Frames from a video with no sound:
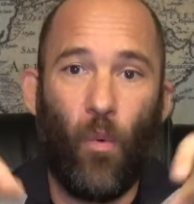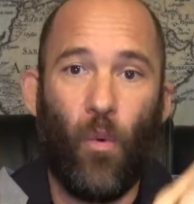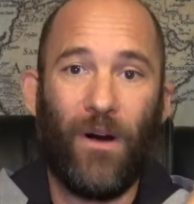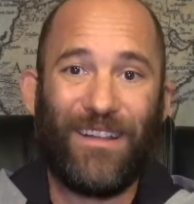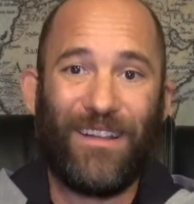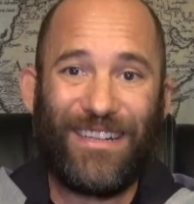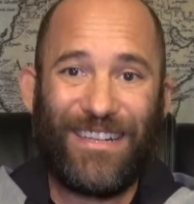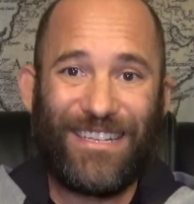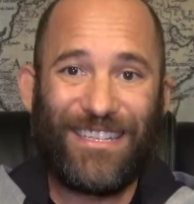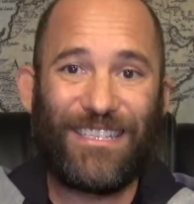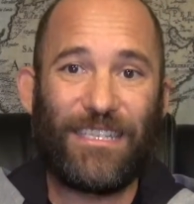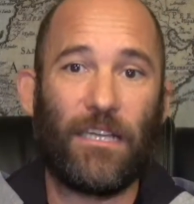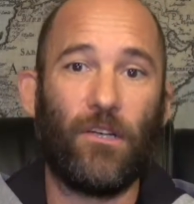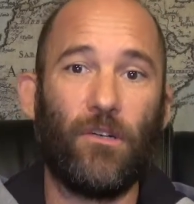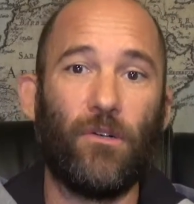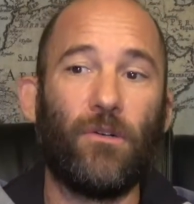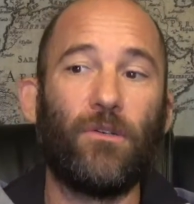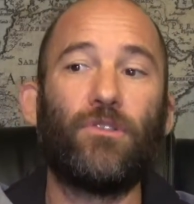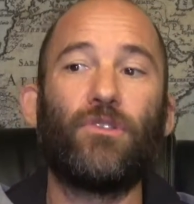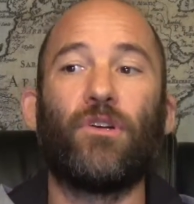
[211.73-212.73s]
one
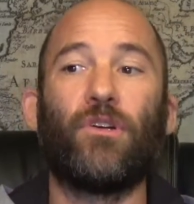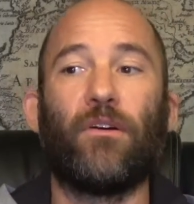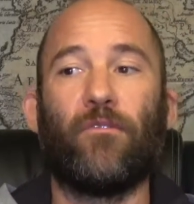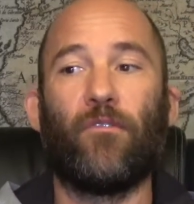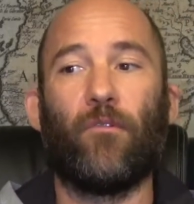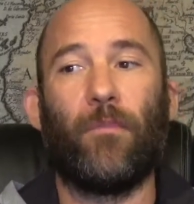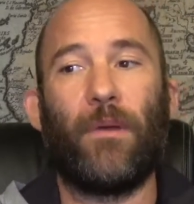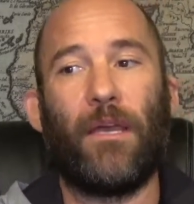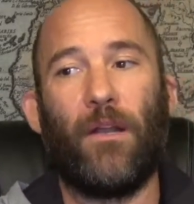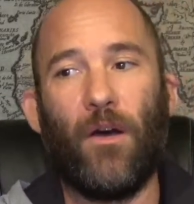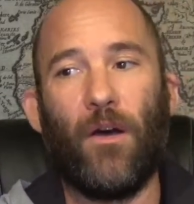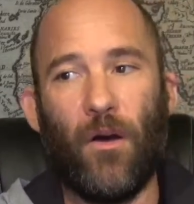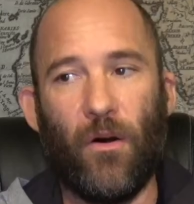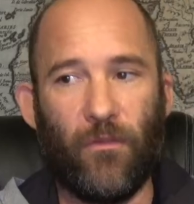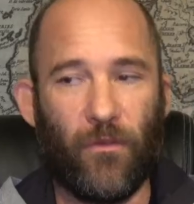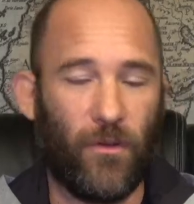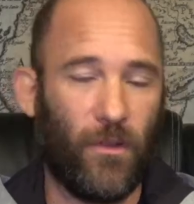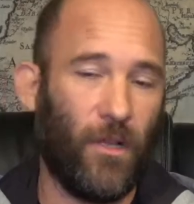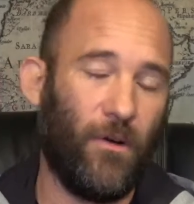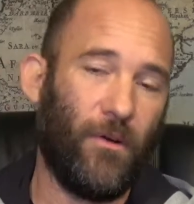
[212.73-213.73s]
single server being
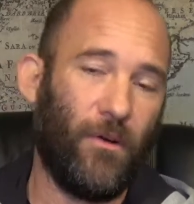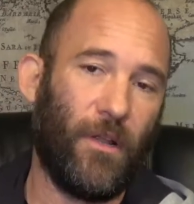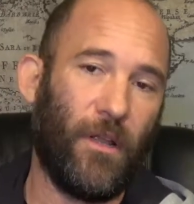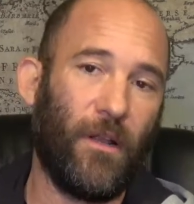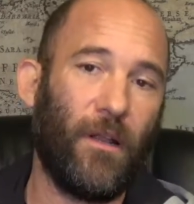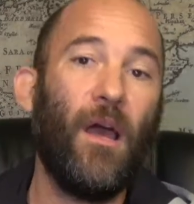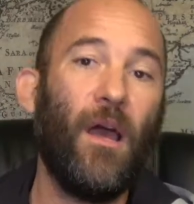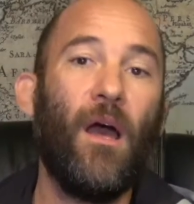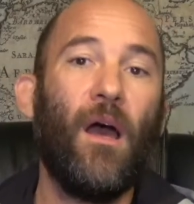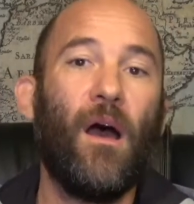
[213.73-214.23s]
overloaded.